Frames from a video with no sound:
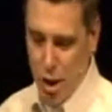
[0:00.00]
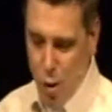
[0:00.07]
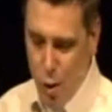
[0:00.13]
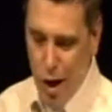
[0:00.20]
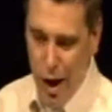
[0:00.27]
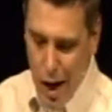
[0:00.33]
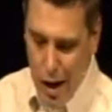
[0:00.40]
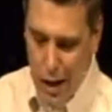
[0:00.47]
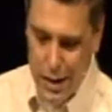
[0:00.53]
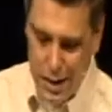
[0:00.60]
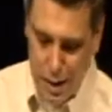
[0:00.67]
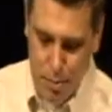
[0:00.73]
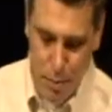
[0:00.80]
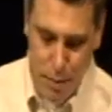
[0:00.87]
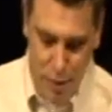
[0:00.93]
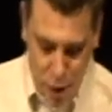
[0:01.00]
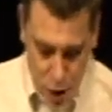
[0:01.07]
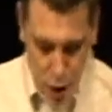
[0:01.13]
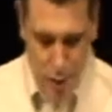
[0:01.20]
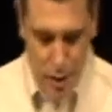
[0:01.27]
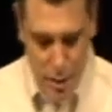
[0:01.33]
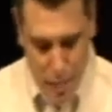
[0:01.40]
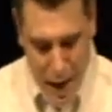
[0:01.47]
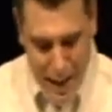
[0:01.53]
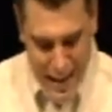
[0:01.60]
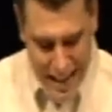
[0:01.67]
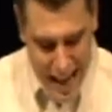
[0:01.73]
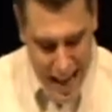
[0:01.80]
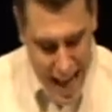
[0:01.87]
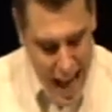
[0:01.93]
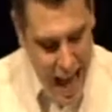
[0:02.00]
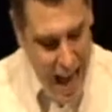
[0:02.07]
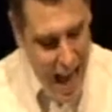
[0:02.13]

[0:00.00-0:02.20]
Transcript: the core concept of servants by design.